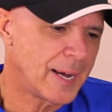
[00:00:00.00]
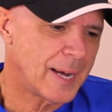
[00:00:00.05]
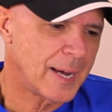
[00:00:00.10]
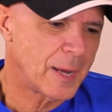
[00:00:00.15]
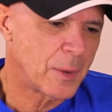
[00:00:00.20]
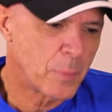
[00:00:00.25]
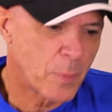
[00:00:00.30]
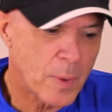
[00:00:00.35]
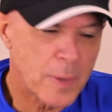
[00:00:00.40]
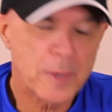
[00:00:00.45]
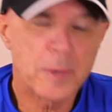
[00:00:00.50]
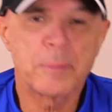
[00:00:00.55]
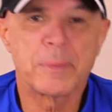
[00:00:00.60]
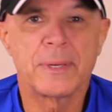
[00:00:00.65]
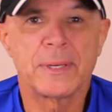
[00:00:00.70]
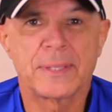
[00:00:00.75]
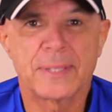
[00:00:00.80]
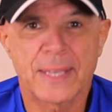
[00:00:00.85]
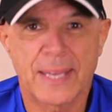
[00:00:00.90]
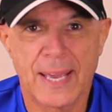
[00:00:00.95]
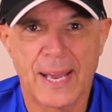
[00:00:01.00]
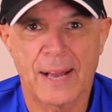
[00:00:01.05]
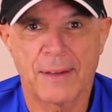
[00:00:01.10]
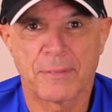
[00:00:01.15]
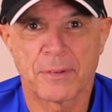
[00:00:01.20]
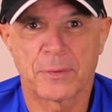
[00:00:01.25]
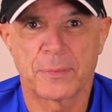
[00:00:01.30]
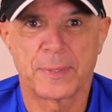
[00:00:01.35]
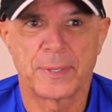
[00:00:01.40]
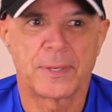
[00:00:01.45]
I Want to Be in the
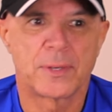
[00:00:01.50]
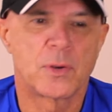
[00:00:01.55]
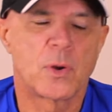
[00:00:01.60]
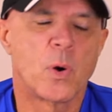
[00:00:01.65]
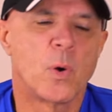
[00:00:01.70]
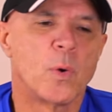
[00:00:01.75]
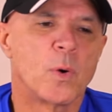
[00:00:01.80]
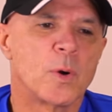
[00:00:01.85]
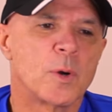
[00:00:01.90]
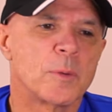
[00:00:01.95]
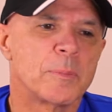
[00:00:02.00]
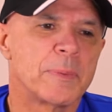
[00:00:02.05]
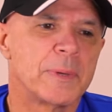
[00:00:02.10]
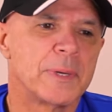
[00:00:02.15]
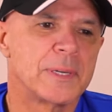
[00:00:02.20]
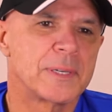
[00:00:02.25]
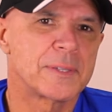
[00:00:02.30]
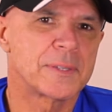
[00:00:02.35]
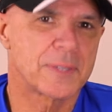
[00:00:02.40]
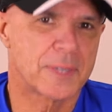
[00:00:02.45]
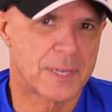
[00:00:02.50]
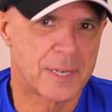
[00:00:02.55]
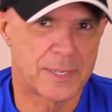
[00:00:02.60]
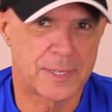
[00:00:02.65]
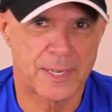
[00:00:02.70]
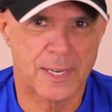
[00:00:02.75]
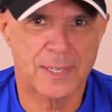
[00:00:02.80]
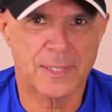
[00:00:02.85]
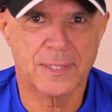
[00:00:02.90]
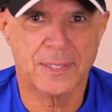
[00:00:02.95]
Cavalry. Corb is a
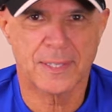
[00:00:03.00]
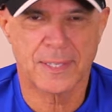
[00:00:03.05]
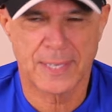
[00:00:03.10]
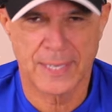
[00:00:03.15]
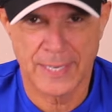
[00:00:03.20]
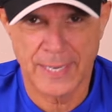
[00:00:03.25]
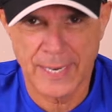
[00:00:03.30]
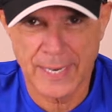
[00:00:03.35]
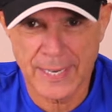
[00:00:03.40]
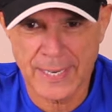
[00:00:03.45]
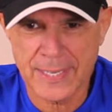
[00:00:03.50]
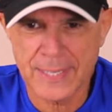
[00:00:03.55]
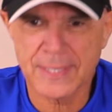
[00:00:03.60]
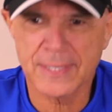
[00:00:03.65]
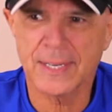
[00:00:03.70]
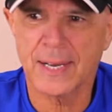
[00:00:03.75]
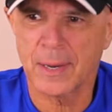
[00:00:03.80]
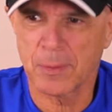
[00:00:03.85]
Canuck, Canadian.